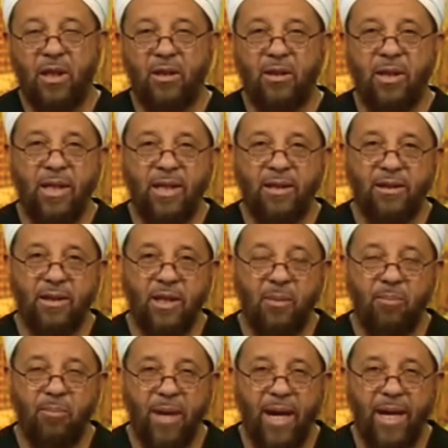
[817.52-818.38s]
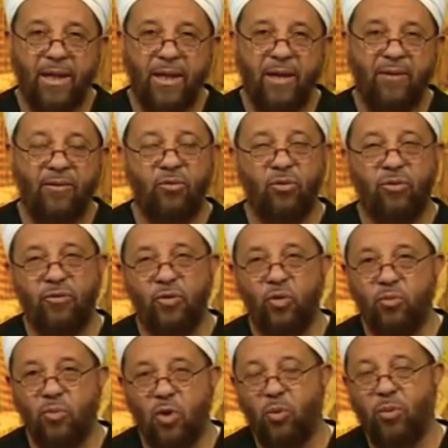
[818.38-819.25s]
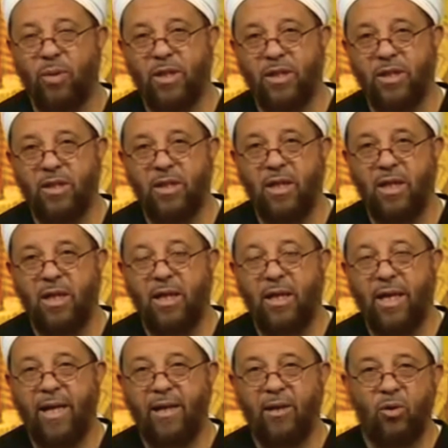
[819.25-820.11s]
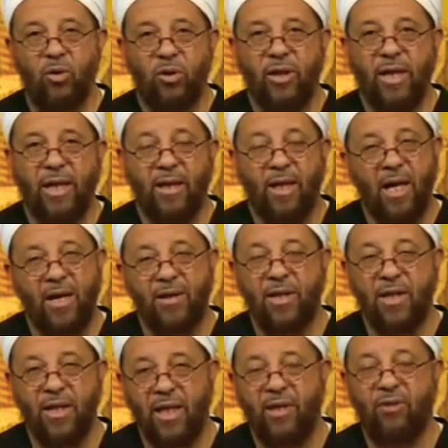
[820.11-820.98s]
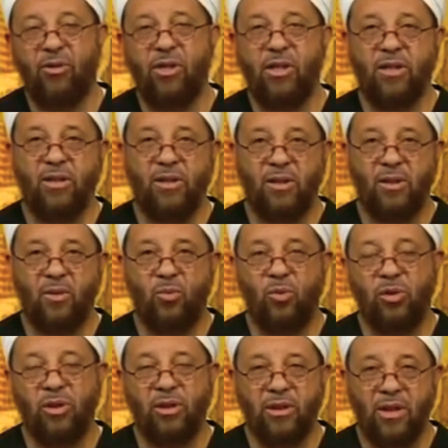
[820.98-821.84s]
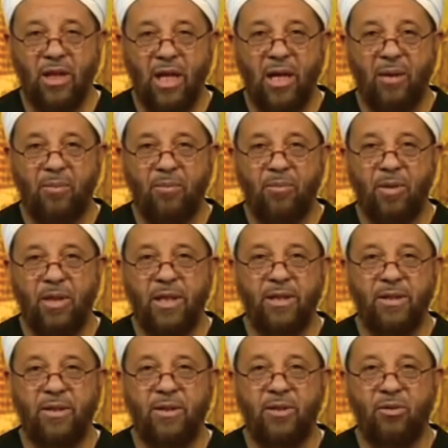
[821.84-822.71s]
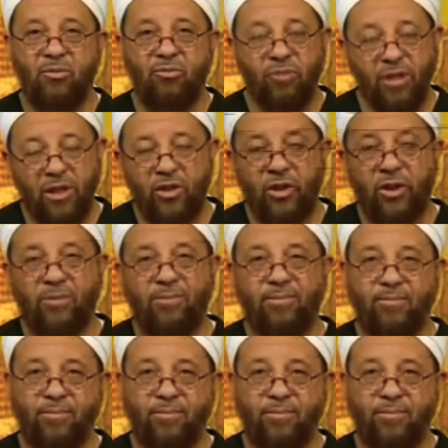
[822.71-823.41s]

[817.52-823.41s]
Let us come back after a few moments and look at other areas where Islam is reaching.